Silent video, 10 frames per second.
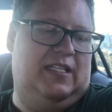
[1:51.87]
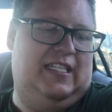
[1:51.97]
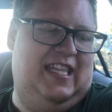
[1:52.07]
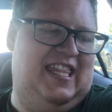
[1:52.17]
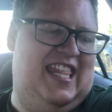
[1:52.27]

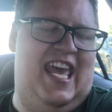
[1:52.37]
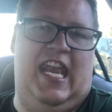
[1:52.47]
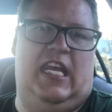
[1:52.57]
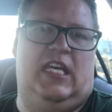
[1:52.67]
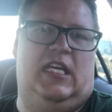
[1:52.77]
is
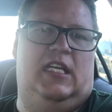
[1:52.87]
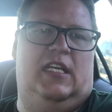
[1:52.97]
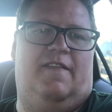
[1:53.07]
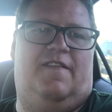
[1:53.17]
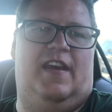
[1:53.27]
thin
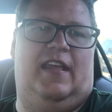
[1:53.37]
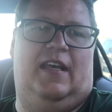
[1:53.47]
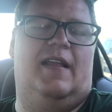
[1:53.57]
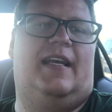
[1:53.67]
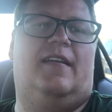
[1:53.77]

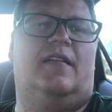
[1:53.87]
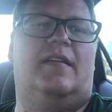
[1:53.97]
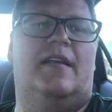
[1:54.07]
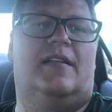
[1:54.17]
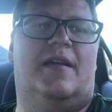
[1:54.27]
feeling. Like,
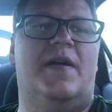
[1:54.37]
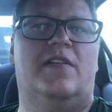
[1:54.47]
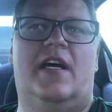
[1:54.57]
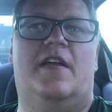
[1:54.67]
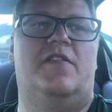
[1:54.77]
compared
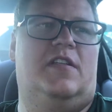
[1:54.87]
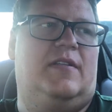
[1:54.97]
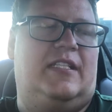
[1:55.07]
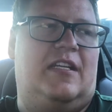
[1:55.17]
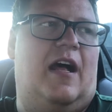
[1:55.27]
to other
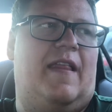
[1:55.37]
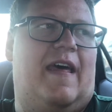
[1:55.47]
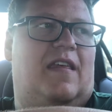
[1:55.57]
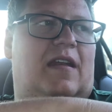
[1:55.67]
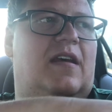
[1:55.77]
dudes, it's not
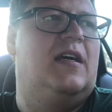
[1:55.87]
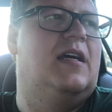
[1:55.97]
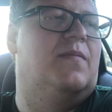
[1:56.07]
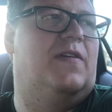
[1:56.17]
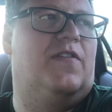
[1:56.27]
that thin,
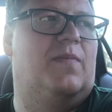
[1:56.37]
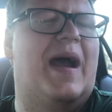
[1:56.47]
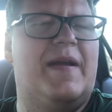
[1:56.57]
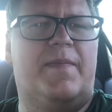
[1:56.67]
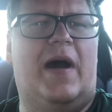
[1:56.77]
but for
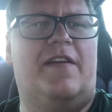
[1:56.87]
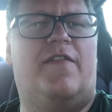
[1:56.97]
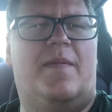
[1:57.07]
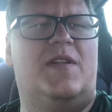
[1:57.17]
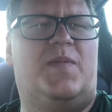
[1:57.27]
my body
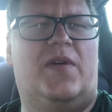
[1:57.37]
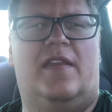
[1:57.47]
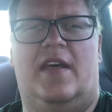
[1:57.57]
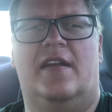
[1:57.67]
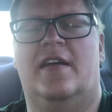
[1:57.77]
frame, it's pretty
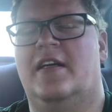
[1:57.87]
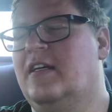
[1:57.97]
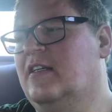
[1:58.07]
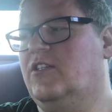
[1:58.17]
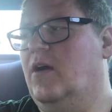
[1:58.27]
thin.
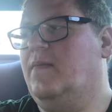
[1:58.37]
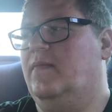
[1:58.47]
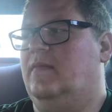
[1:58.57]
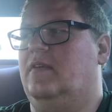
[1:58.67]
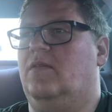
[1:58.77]
So
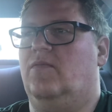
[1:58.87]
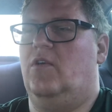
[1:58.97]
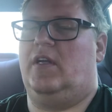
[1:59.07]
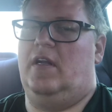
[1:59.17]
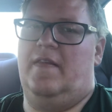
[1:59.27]
I'm
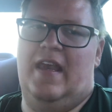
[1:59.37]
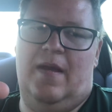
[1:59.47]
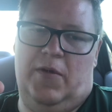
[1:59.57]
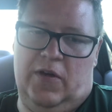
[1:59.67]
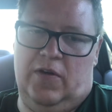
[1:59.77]
working on the
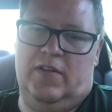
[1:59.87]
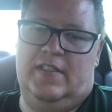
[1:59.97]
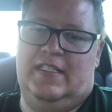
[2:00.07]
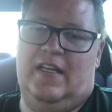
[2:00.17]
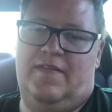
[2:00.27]
hammer curls
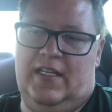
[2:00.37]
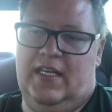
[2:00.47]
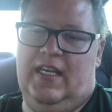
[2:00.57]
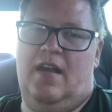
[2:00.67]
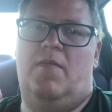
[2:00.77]
and stuff
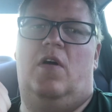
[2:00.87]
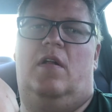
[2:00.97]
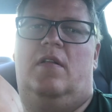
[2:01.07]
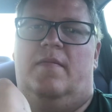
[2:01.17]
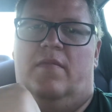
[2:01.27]
to get them
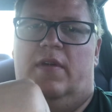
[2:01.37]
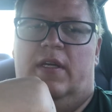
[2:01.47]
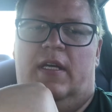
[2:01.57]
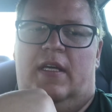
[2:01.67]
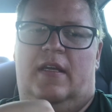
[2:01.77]
all
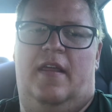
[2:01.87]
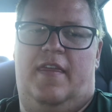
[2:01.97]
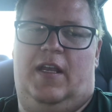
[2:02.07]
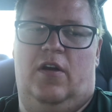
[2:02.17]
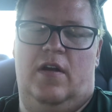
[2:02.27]

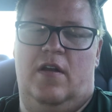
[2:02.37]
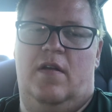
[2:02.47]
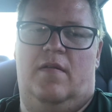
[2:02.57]
thicker and